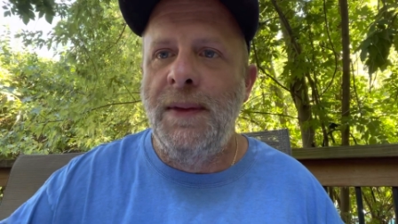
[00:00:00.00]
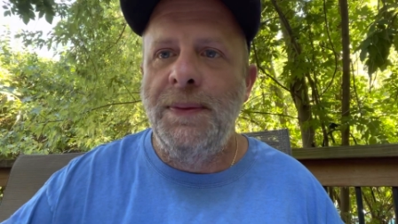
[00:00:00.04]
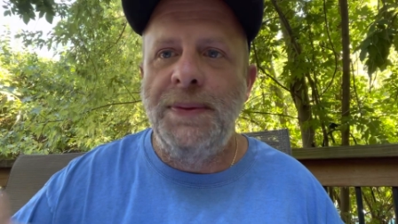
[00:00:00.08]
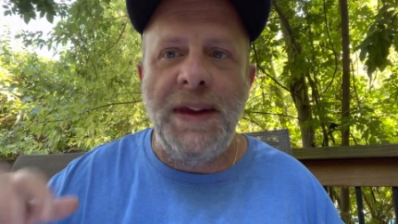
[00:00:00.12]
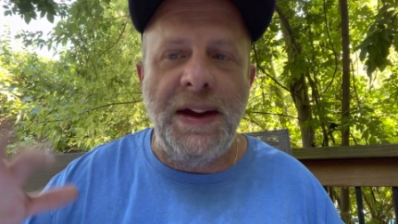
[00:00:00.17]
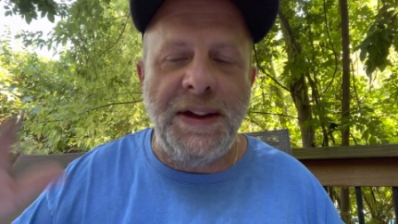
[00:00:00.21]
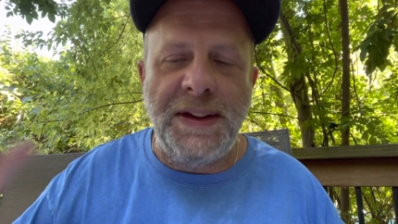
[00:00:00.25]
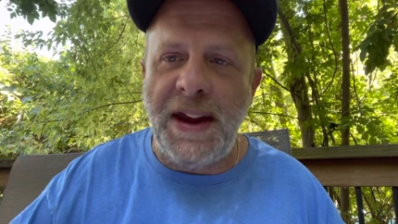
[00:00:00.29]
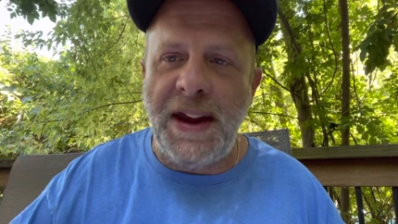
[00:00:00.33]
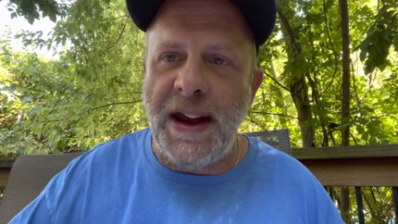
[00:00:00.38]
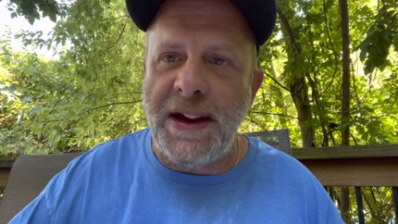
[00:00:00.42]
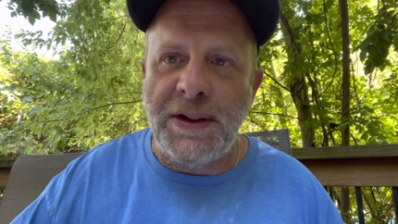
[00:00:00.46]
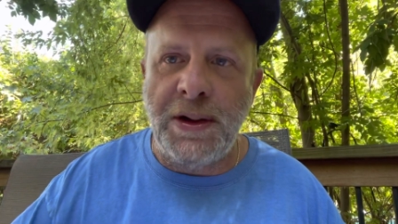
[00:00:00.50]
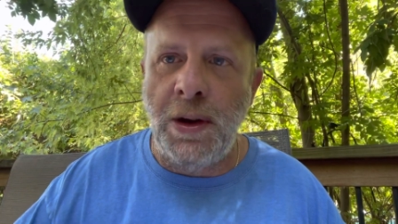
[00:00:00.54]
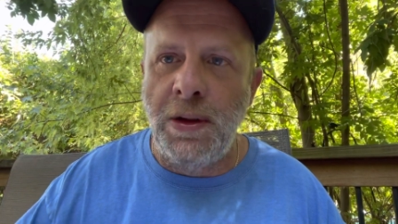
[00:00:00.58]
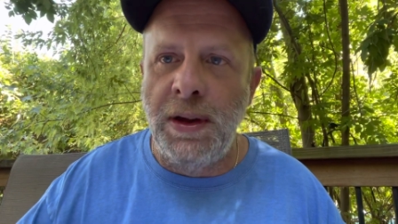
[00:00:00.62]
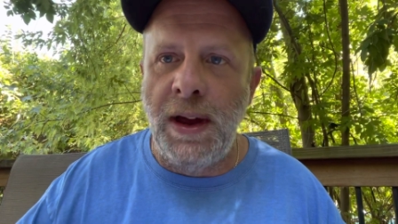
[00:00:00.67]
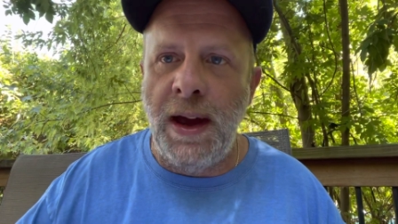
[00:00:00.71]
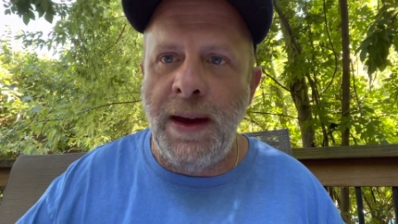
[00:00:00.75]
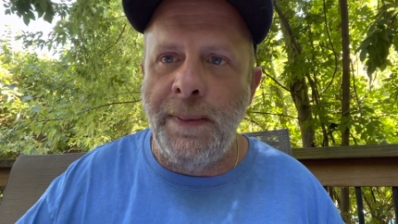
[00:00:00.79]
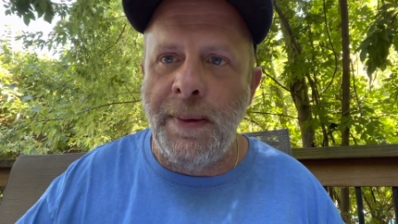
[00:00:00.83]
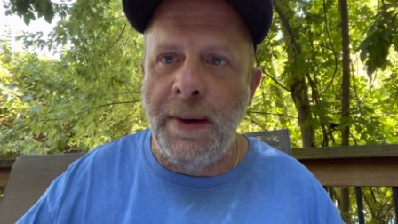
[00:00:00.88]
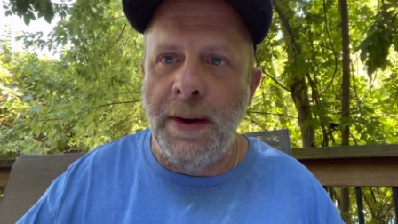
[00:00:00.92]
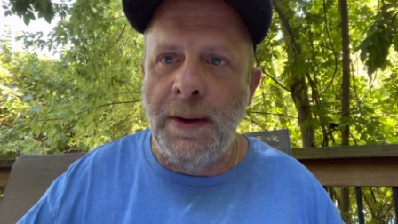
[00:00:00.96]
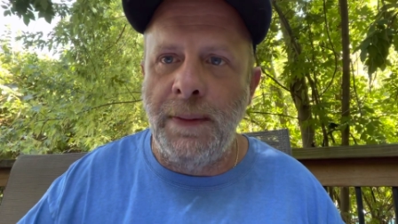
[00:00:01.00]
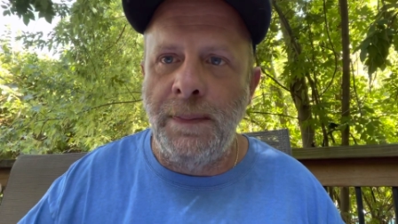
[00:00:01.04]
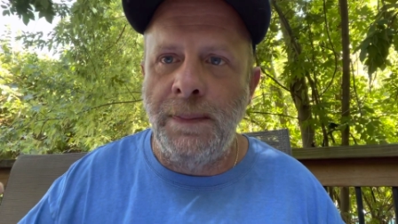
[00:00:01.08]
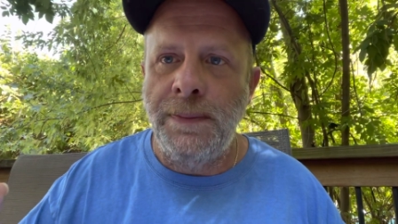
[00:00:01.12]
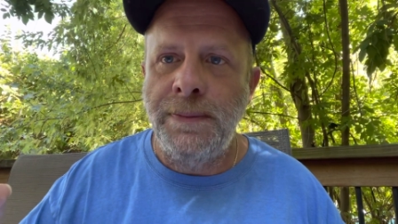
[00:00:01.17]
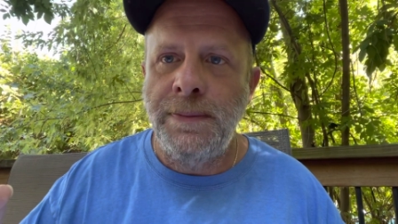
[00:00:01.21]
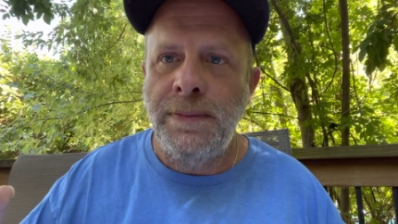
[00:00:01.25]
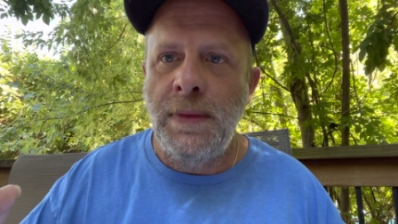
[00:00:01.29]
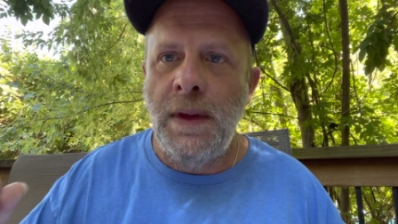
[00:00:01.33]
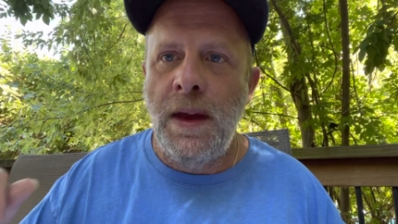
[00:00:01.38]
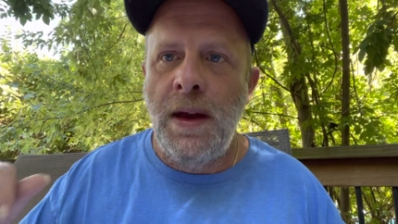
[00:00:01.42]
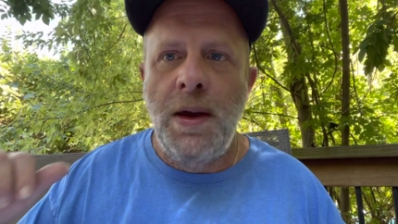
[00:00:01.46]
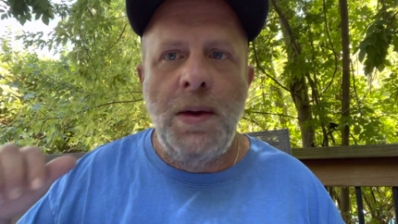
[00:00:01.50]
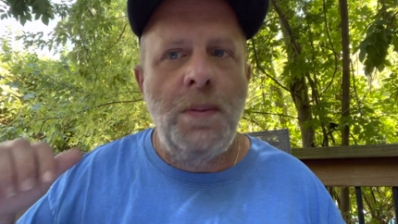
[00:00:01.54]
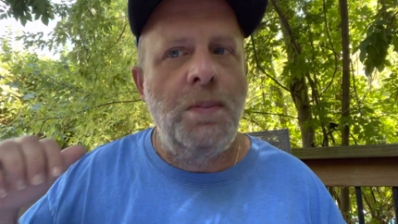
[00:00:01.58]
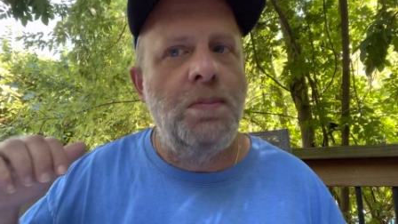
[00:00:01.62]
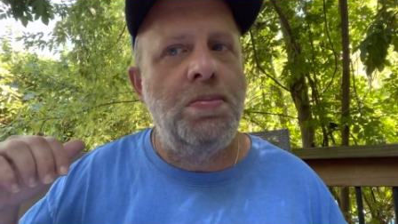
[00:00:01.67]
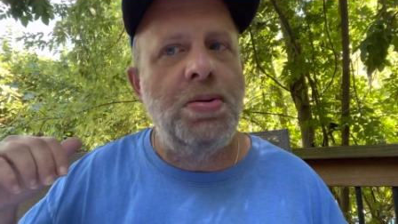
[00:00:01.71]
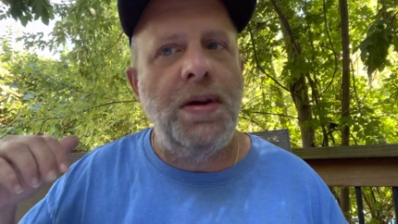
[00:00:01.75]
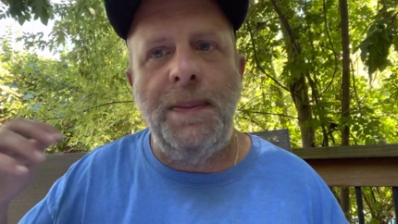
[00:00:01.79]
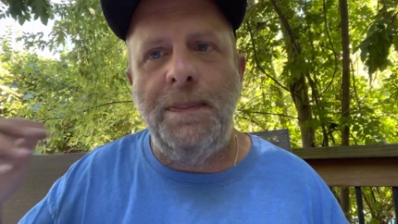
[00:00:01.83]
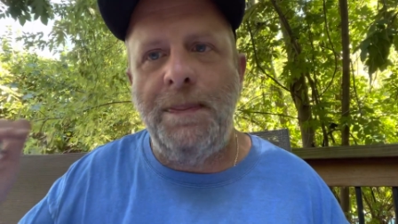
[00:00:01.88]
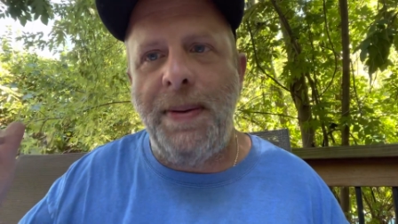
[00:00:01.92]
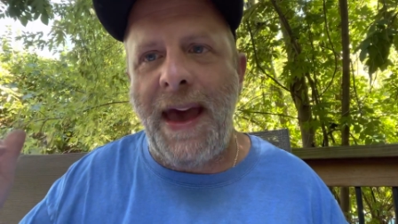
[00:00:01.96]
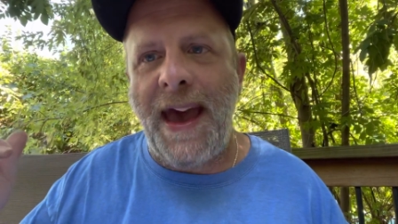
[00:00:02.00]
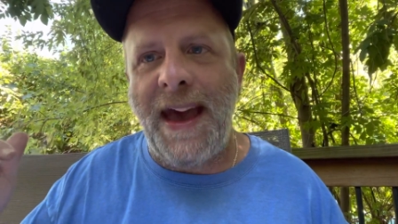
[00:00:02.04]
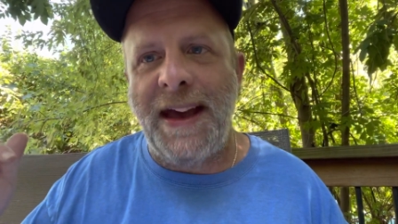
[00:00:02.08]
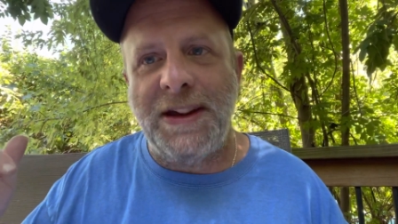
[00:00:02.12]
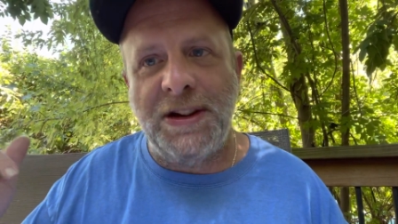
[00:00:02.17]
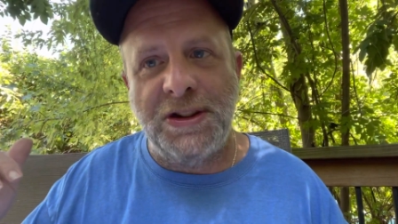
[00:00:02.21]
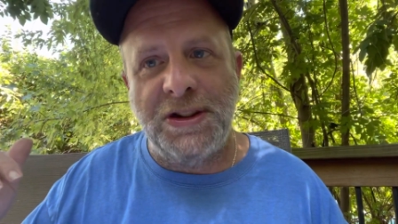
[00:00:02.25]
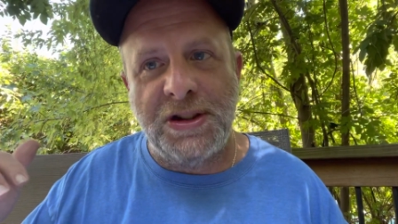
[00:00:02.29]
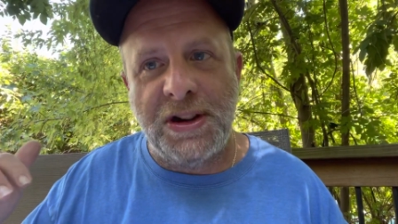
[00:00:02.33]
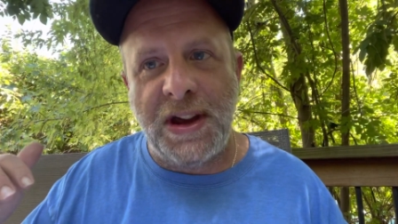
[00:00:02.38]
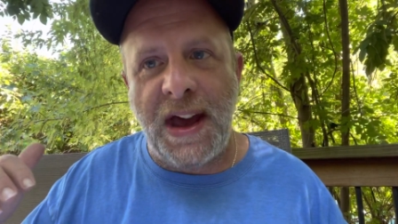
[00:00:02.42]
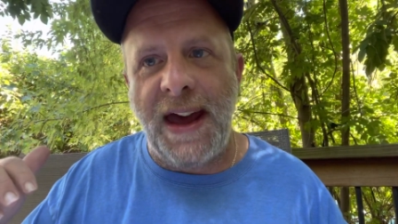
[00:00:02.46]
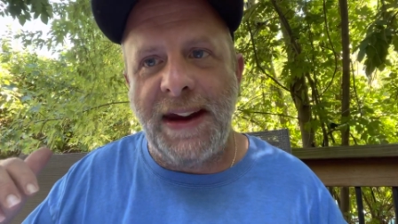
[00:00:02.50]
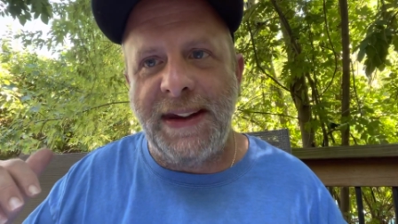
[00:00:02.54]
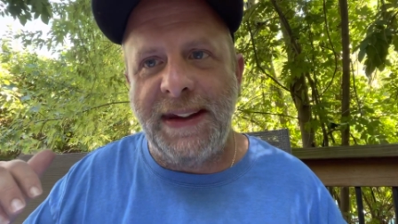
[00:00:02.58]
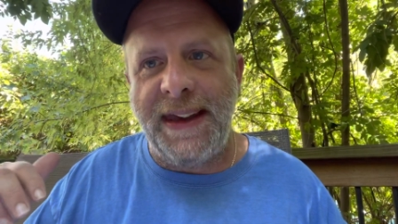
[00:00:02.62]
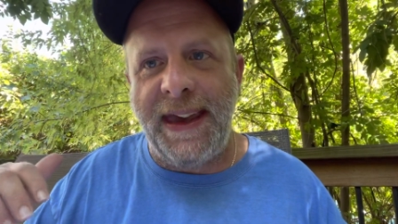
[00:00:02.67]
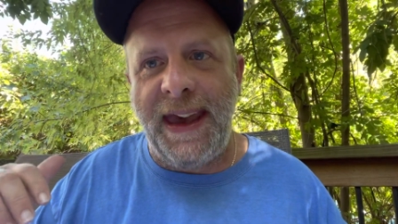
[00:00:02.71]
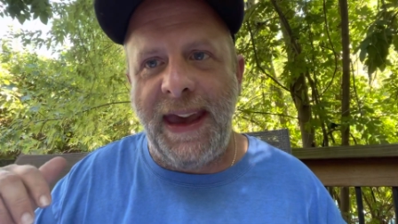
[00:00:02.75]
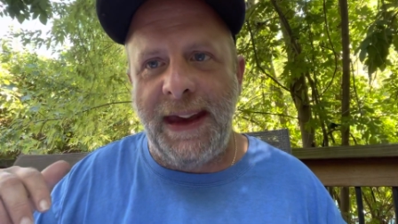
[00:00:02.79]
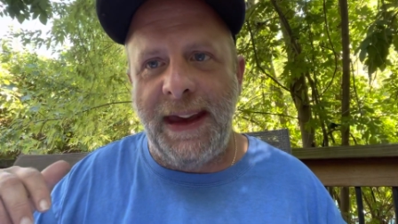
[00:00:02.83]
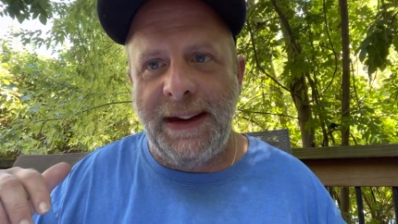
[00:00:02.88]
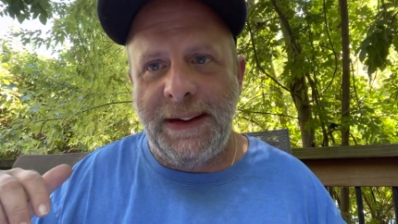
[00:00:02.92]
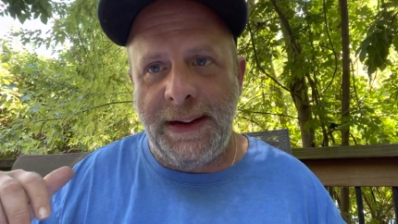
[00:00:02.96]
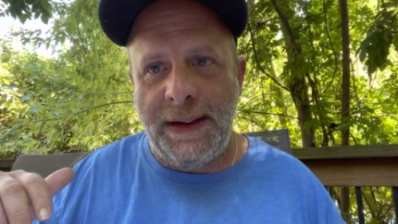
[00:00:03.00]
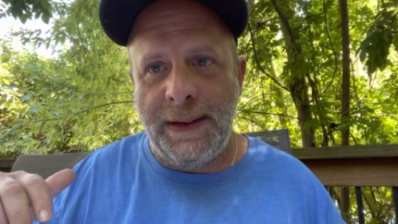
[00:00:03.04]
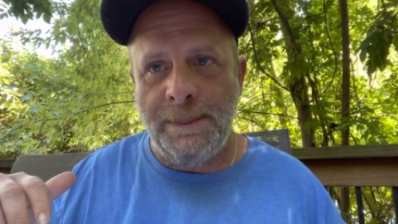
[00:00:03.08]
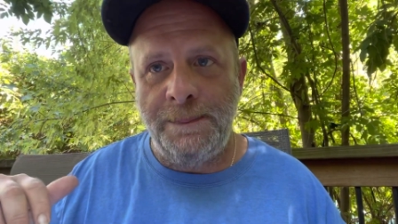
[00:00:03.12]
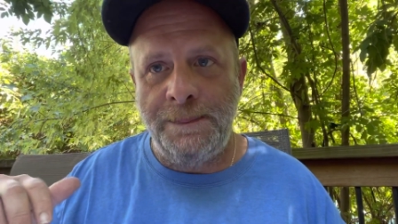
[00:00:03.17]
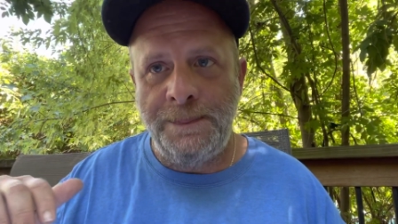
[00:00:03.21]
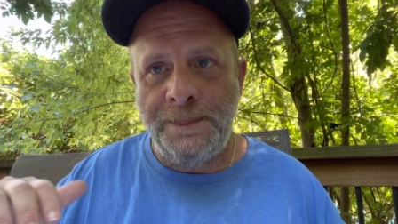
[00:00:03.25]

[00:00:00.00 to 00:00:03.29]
They take no labor. Prepackaged cotton candy.